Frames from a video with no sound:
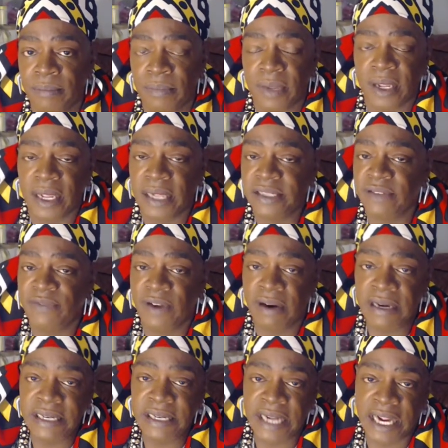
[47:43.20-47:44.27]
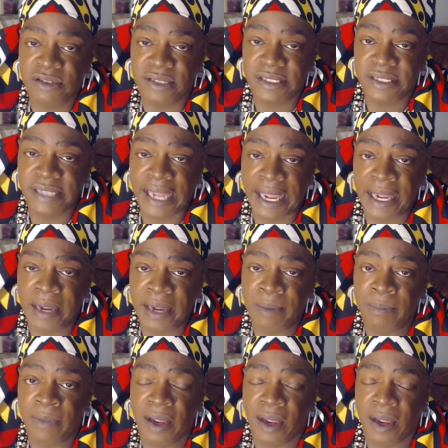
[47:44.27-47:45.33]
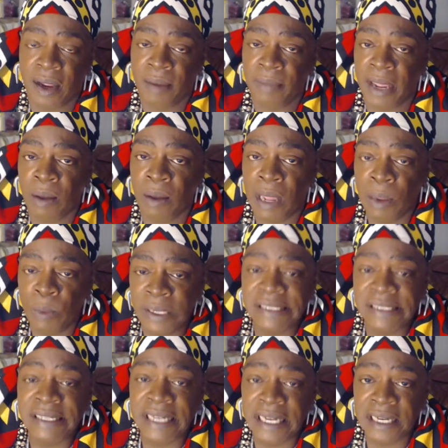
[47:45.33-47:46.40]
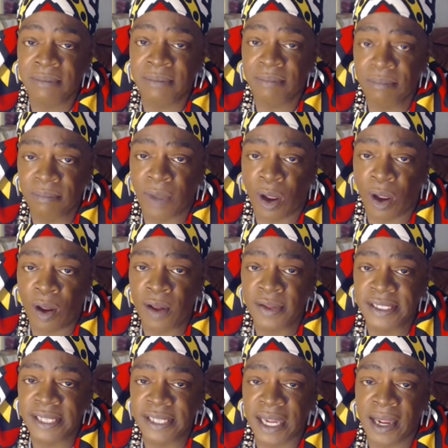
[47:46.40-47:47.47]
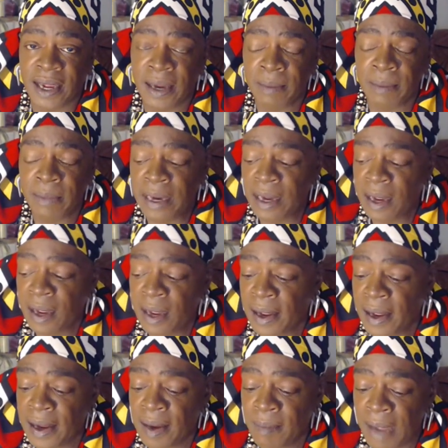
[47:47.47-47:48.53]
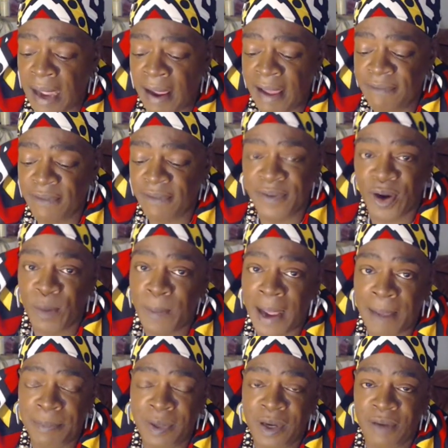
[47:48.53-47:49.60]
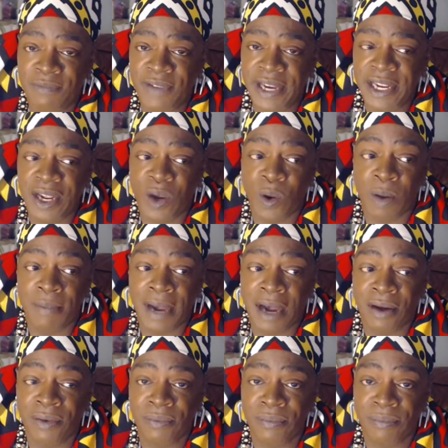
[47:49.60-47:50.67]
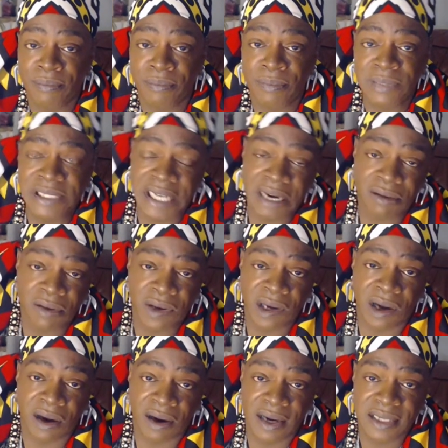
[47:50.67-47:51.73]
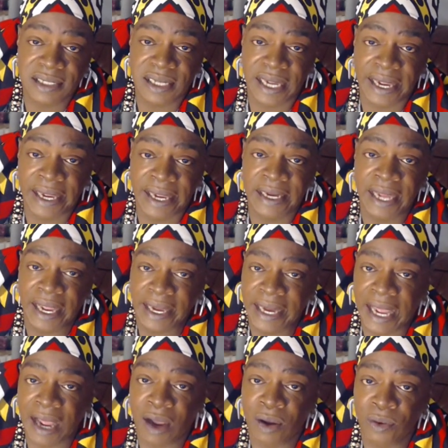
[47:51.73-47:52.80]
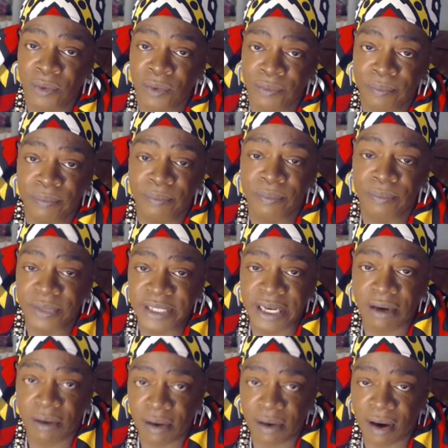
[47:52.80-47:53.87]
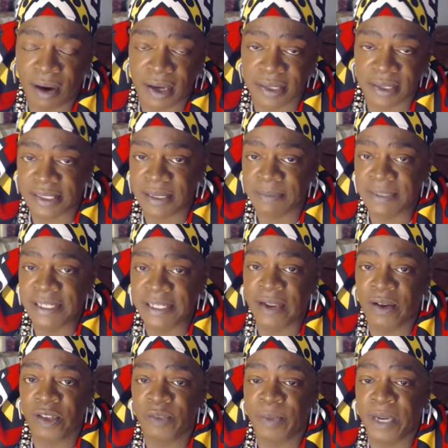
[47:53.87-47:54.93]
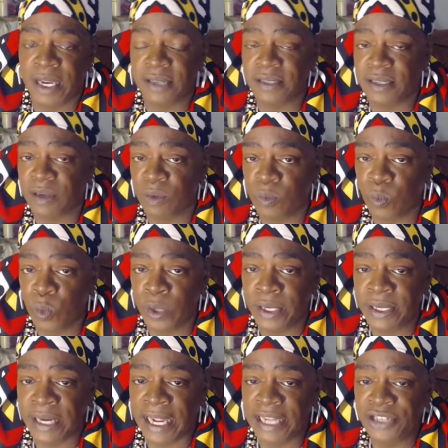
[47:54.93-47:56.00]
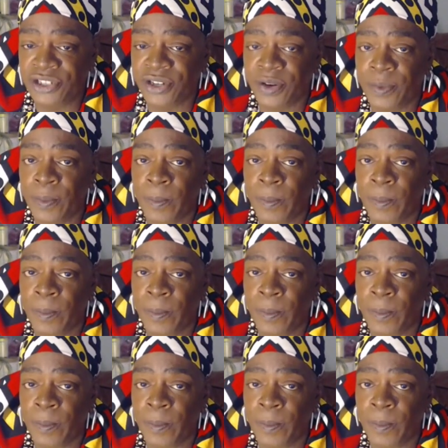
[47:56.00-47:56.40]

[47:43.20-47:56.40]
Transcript: It's a very dangerous game, and we see it all the time. I have a very popular video about tarot cards and how tarot cards themselves, because of the wood nature,